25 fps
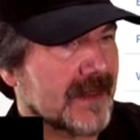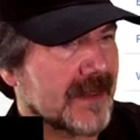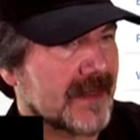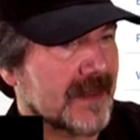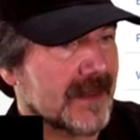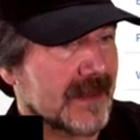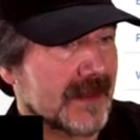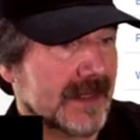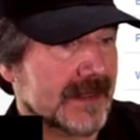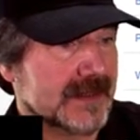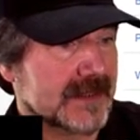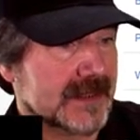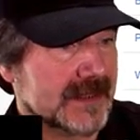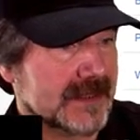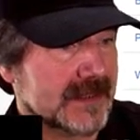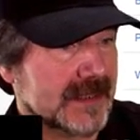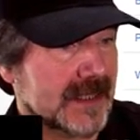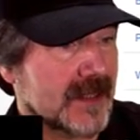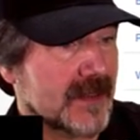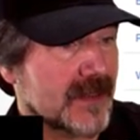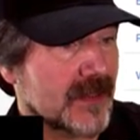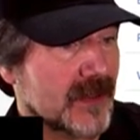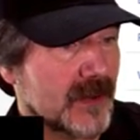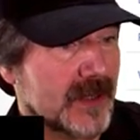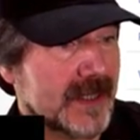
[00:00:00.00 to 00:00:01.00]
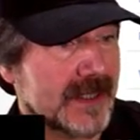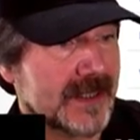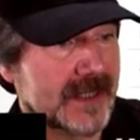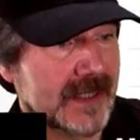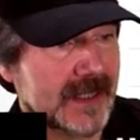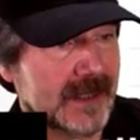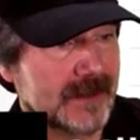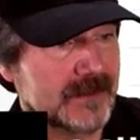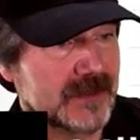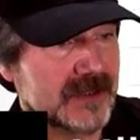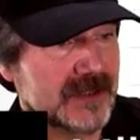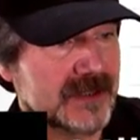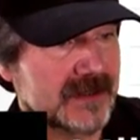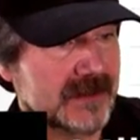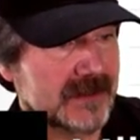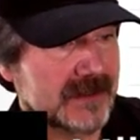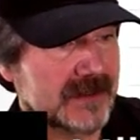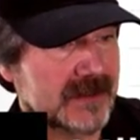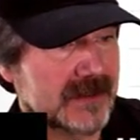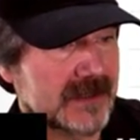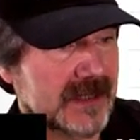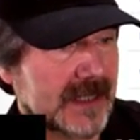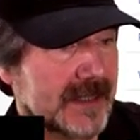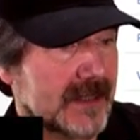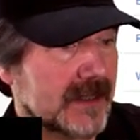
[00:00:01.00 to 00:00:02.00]
as they say, thirty times
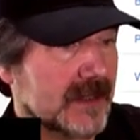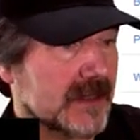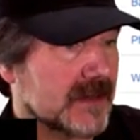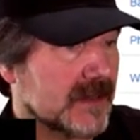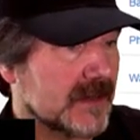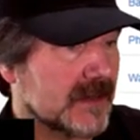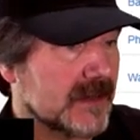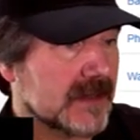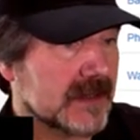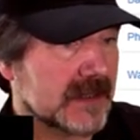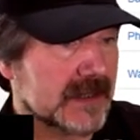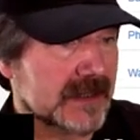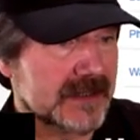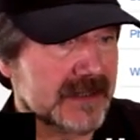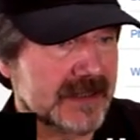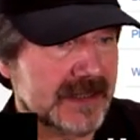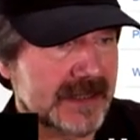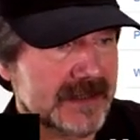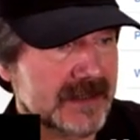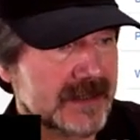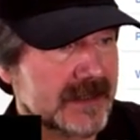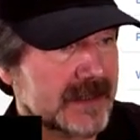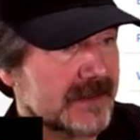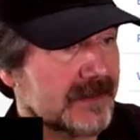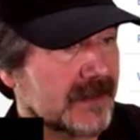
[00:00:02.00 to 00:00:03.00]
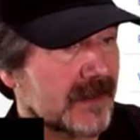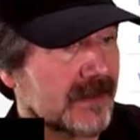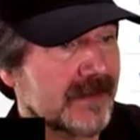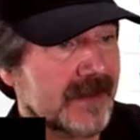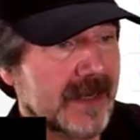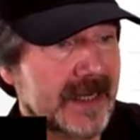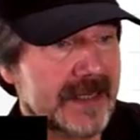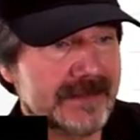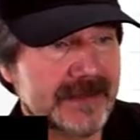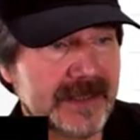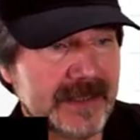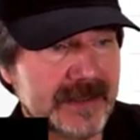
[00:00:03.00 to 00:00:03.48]
shinier. You can essentially, for five hundred